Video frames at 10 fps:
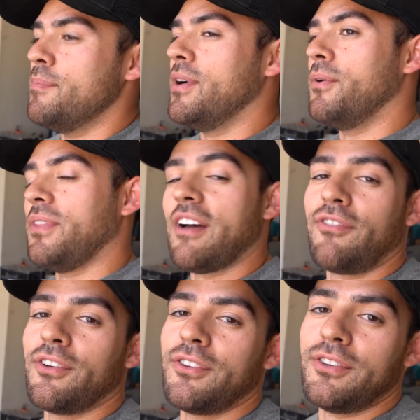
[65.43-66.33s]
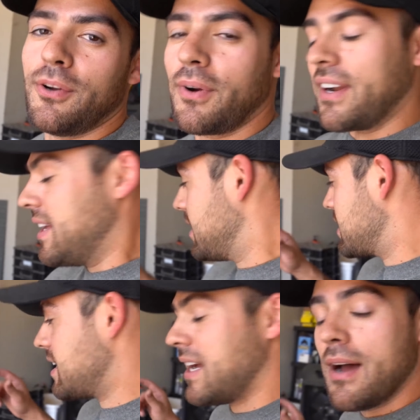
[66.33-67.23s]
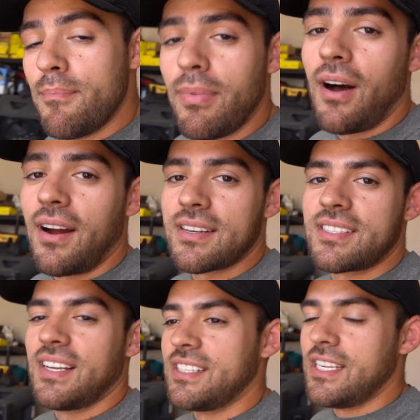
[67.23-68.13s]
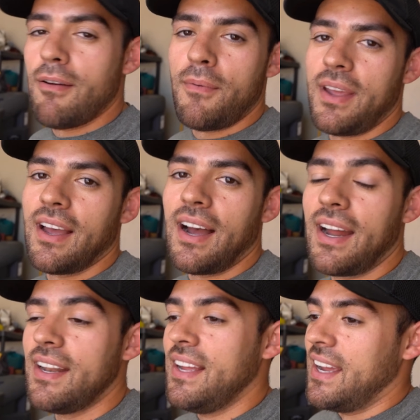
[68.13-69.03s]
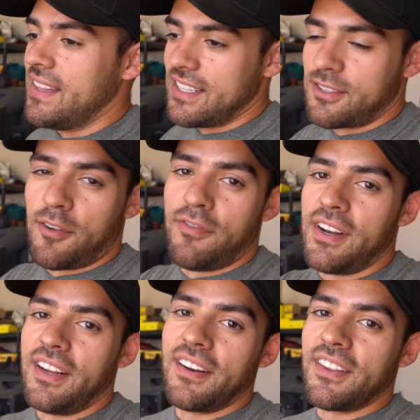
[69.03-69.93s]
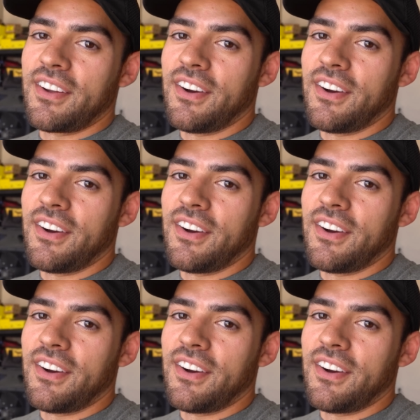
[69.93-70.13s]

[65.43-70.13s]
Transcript: But without further ado, we're going to get this thing unboxed, see what we got, and then start fitting it on the